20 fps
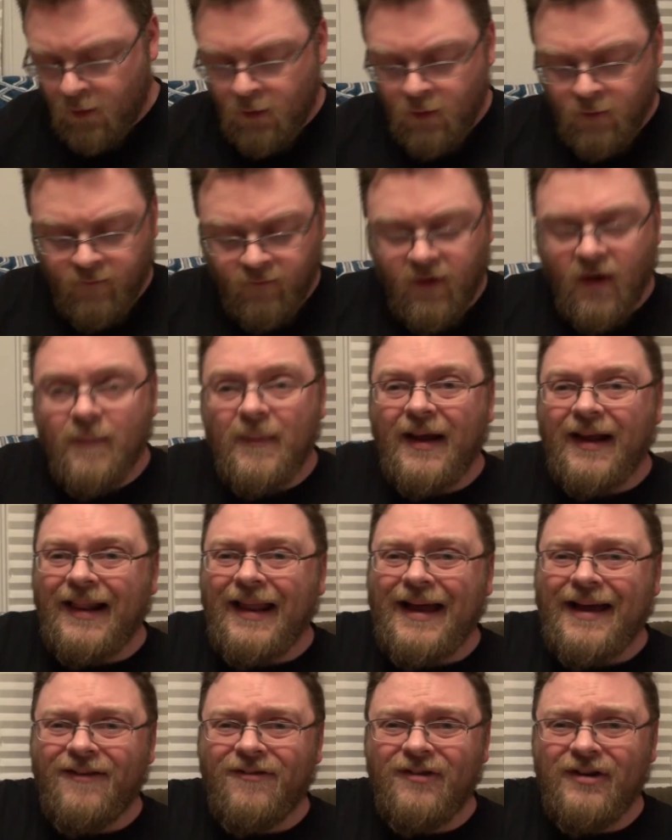Got my
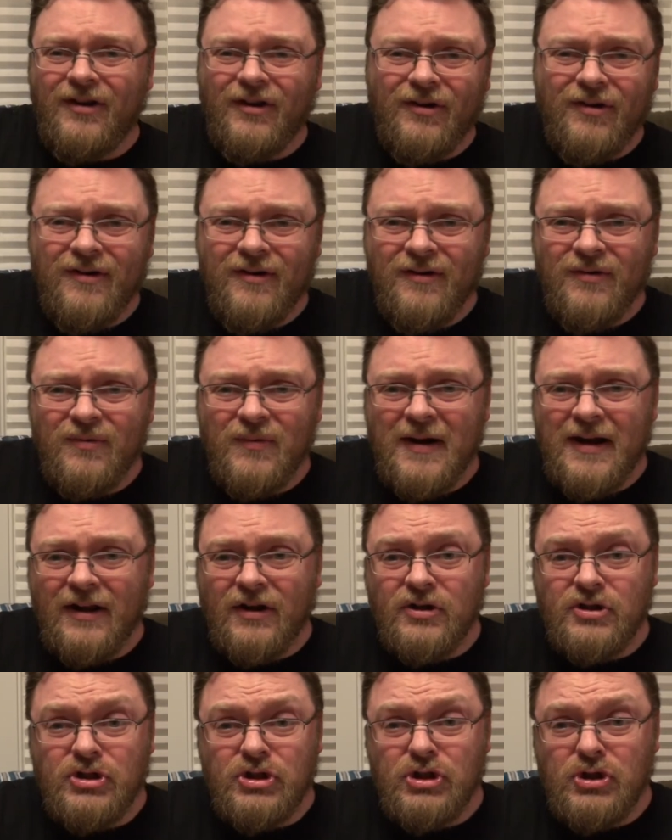glass here, ready
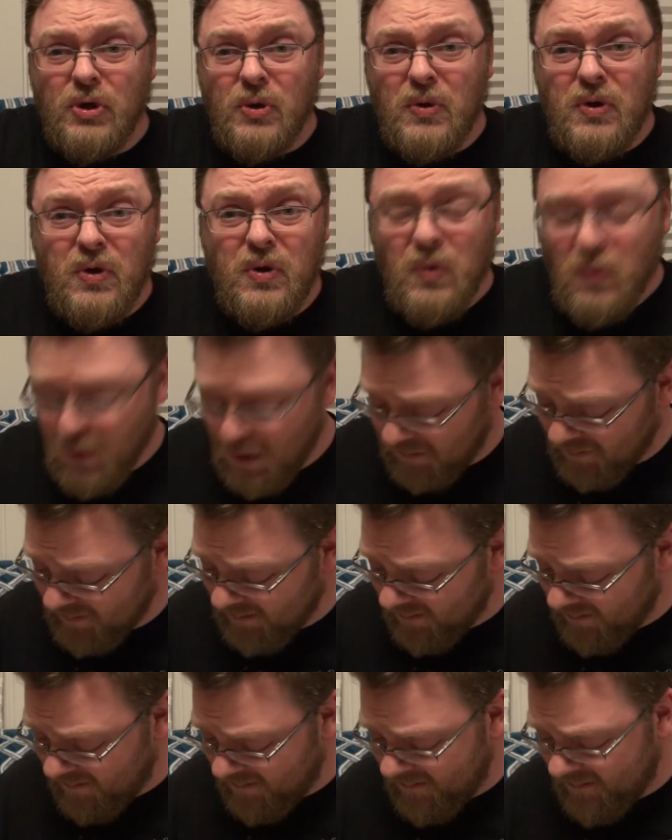to show you what
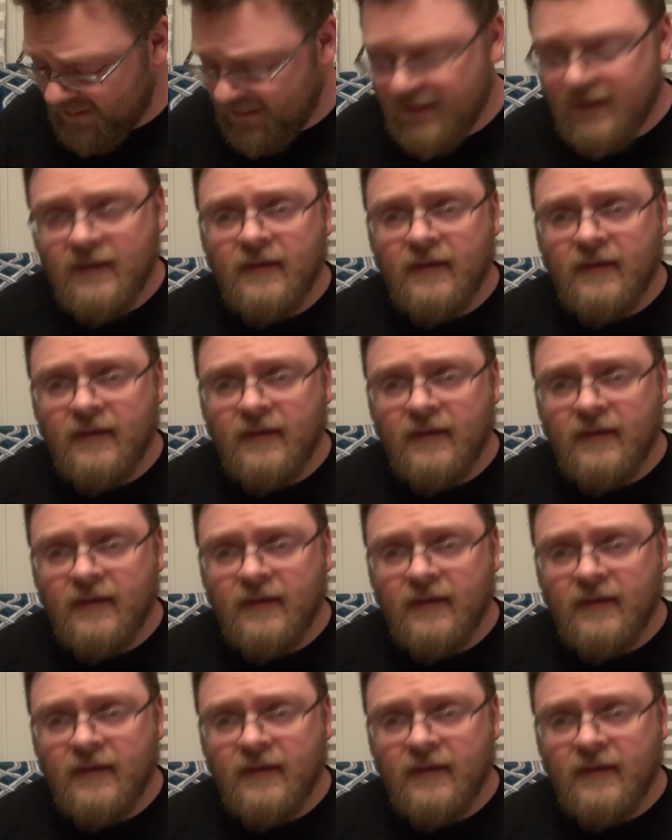this